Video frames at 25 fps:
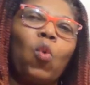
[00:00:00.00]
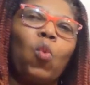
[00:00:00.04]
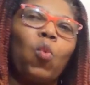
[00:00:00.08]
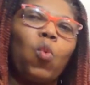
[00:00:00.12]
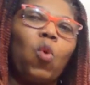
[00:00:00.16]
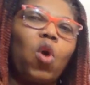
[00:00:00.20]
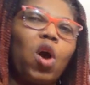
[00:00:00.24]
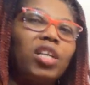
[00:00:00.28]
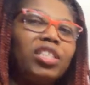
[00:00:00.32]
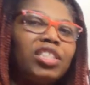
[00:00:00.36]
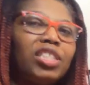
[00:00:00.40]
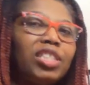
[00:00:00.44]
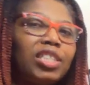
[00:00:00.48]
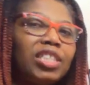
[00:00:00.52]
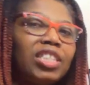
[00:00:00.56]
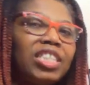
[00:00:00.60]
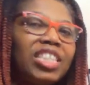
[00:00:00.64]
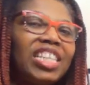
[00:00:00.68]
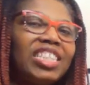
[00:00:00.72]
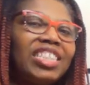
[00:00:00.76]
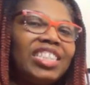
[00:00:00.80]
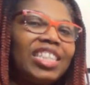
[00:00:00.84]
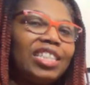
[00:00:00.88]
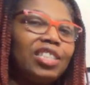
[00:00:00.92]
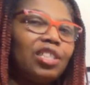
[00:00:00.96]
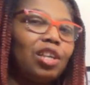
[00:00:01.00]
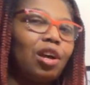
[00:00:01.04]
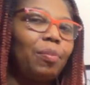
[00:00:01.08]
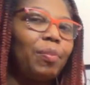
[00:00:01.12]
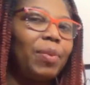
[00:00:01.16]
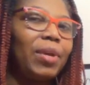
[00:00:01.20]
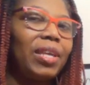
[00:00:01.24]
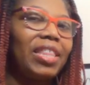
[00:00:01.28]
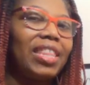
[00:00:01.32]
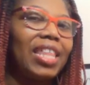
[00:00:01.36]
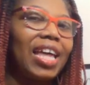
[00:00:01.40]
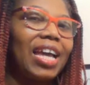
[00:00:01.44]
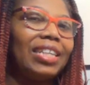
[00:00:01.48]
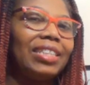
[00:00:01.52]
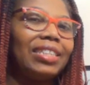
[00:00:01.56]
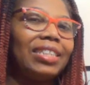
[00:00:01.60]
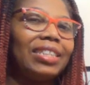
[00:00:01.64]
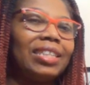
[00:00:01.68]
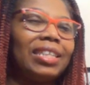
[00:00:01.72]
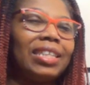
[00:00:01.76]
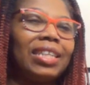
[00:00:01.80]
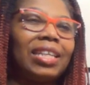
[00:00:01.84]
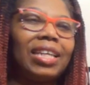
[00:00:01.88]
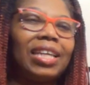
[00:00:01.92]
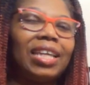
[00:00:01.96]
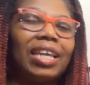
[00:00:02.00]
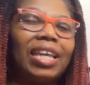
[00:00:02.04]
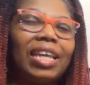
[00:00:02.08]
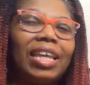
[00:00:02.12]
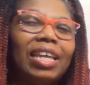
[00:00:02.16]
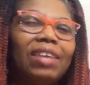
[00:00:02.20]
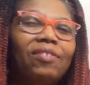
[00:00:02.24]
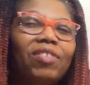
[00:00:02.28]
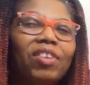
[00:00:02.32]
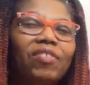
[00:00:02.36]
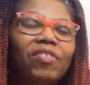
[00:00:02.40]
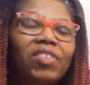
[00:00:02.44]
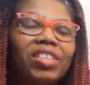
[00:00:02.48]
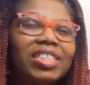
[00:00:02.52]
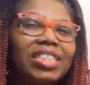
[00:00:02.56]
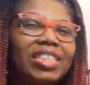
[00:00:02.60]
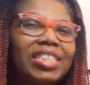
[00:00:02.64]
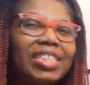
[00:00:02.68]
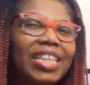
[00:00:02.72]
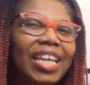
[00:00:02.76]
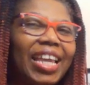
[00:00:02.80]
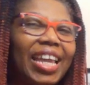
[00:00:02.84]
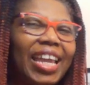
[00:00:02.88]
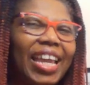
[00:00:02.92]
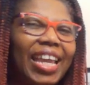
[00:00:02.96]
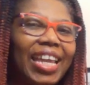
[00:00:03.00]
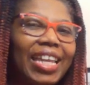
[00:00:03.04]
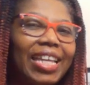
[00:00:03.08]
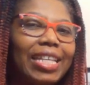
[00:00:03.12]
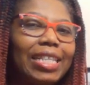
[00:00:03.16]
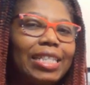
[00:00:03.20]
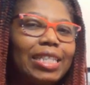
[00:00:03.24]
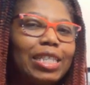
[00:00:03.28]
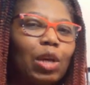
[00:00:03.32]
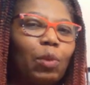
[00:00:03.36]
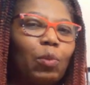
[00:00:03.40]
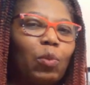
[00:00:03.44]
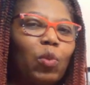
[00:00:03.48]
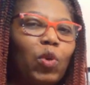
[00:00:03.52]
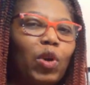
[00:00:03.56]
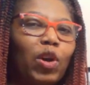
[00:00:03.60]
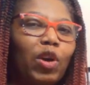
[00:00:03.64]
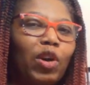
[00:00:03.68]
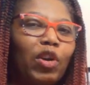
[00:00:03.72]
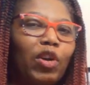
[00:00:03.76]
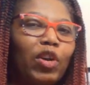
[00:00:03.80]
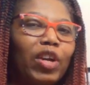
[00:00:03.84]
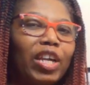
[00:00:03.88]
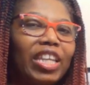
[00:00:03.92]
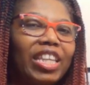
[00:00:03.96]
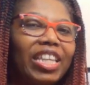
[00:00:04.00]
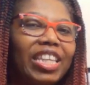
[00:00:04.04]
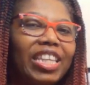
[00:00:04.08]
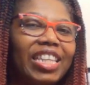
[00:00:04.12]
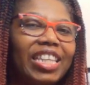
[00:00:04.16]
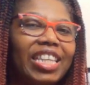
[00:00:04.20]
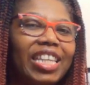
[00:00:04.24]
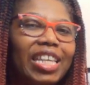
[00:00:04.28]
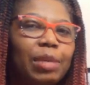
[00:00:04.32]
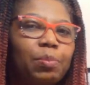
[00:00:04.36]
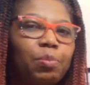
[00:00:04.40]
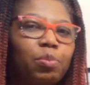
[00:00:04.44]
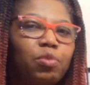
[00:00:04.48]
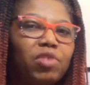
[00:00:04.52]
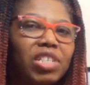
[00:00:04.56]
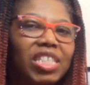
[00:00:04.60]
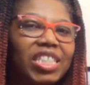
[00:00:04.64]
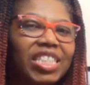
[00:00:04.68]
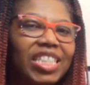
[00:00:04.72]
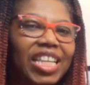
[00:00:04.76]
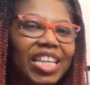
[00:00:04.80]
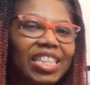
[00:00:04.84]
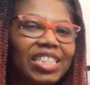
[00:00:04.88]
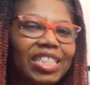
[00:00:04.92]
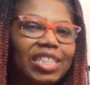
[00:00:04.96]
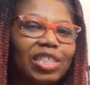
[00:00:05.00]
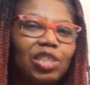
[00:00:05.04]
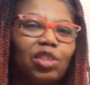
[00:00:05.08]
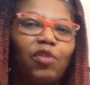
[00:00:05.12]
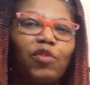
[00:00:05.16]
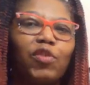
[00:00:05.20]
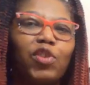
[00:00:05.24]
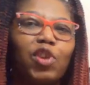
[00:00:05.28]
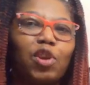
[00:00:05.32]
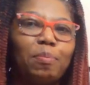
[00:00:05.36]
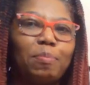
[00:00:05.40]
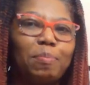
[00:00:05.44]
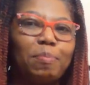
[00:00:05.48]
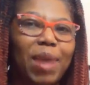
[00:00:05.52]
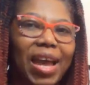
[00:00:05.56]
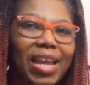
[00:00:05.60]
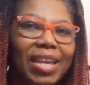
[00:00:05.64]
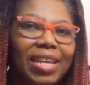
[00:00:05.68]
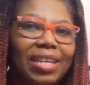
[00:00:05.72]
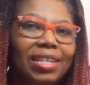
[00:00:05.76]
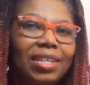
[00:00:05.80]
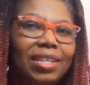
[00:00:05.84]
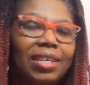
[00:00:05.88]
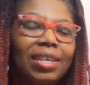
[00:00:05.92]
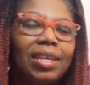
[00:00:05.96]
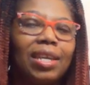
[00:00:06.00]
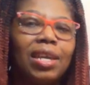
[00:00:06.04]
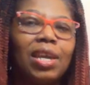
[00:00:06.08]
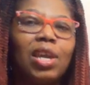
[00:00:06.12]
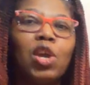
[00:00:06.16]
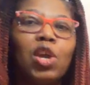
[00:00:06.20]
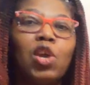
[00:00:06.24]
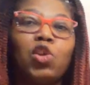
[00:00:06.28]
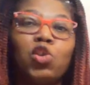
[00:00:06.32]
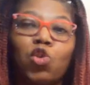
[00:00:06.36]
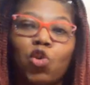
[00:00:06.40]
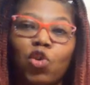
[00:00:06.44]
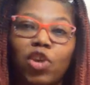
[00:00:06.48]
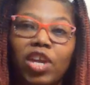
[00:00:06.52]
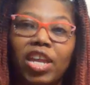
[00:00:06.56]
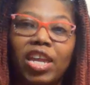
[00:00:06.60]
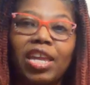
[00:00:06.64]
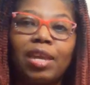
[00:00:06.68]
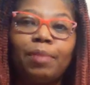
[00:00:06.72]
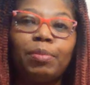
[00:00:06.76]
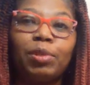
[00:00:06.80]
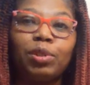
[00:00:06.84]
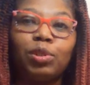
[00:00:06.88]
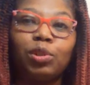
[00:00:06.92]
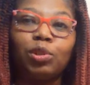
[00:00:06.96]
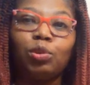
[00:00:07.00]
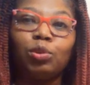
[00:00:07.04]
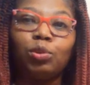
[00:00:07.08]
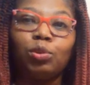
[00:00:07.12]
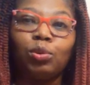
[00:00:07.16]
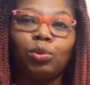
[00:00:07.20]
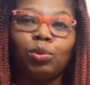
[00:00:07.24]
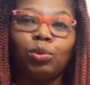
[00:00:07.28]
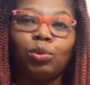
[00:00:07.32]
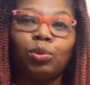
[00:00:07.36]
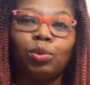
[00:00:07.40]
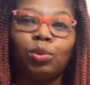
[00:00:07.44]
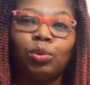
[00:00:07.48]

once it's a topic that, even if it's hidden somewhere in the deep recesses of your mind, you're able to